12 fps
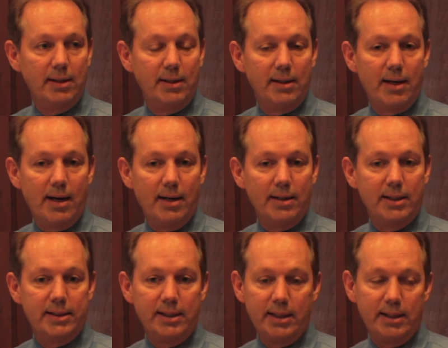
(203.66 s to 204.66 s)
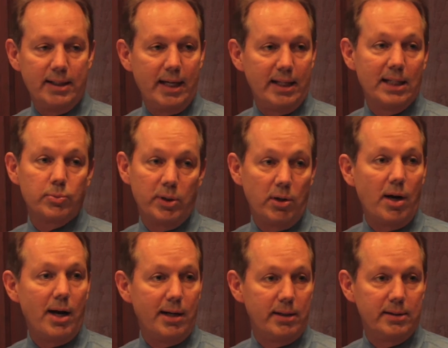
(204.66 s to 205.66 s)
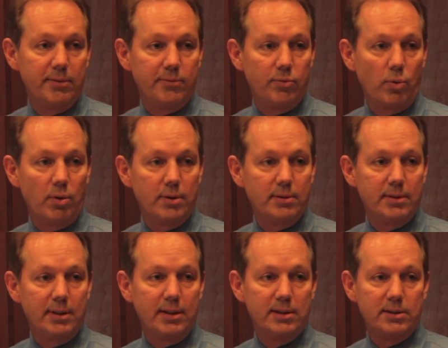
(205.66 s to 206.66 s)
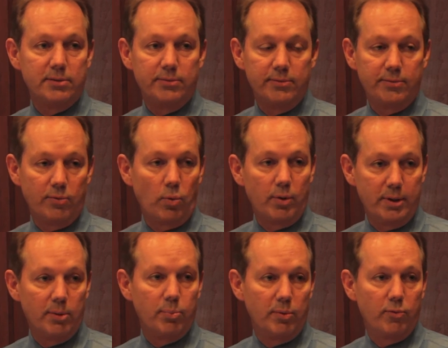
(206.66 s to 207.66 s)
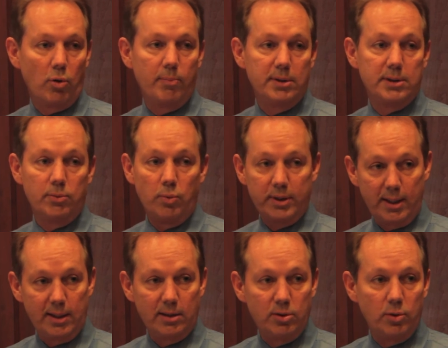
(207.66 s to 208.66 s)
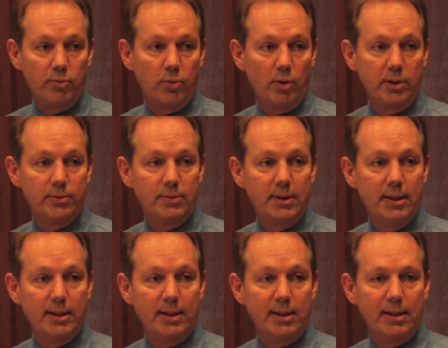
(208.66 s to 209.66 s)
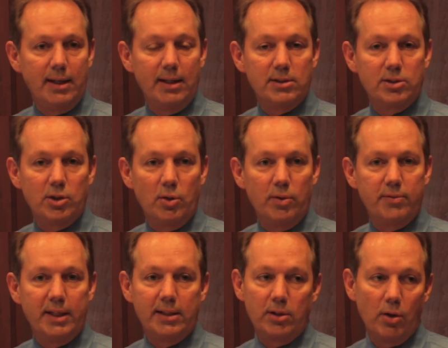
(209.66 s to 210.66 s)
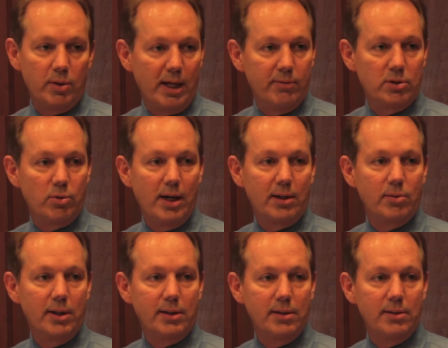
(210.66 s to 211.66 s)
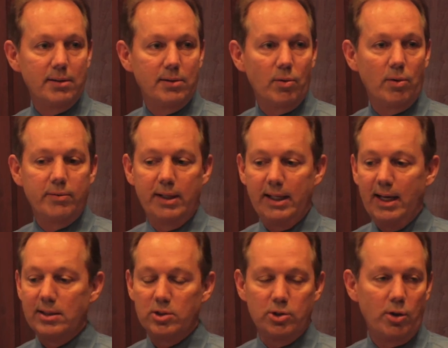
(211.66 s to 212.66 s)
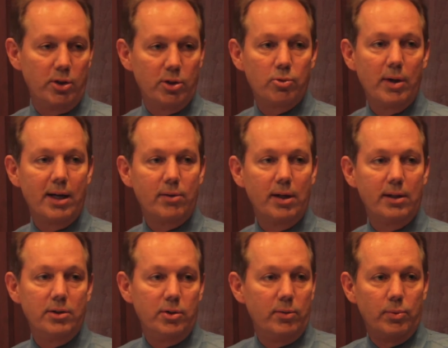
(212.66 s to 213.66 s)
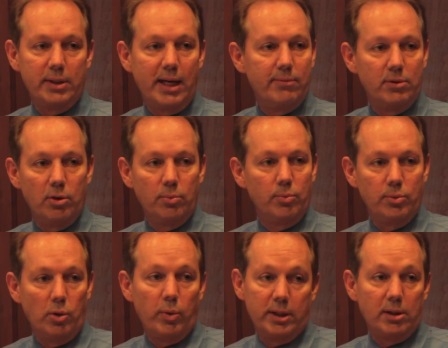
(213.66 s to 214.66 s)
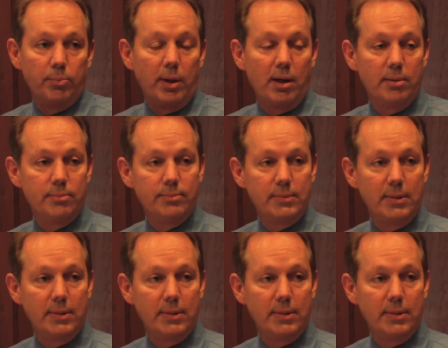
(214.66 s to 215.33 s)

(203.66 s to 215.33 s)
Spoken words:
At the end of the day, that's what you're hiring them for, is for their performance and what they can do for you. And so if they don't have a track record, or if they can't show you a track record, you really have no way to compare them.